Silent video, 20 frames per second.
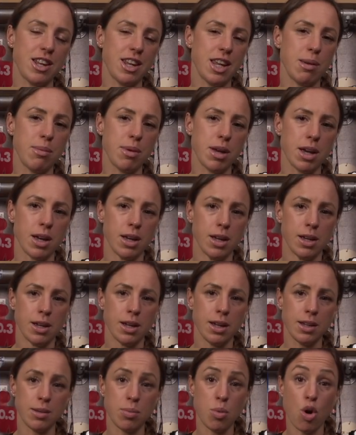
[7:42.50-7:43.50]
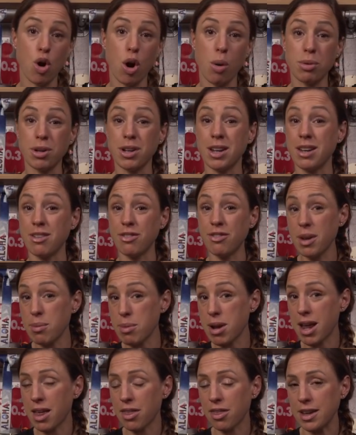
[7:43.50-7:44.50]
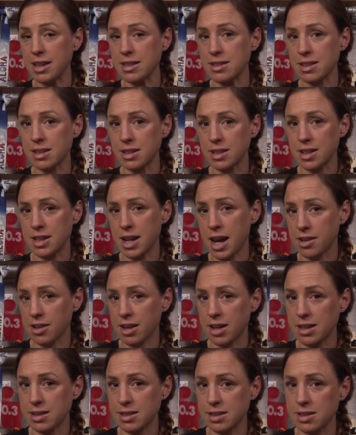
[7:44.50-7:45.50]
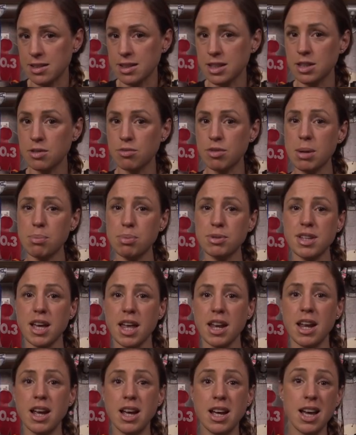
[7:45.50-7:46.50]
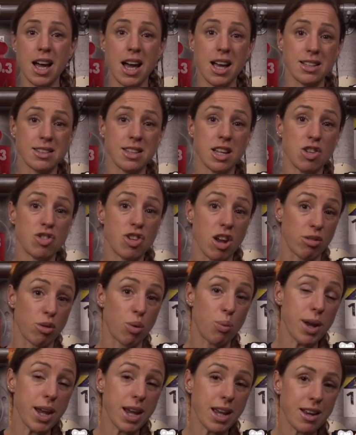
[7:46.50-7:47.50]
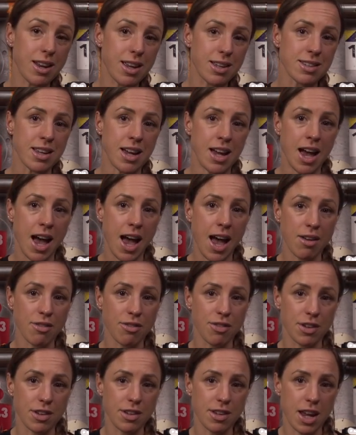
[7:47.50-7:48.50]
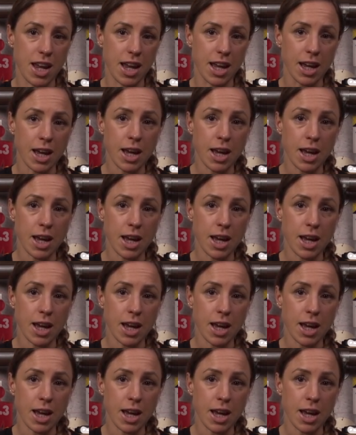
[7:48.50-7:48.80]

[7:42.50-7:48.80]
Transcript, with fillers: anemia is more common in female athletes and in adolescents and can represent as general weakness and fatigue.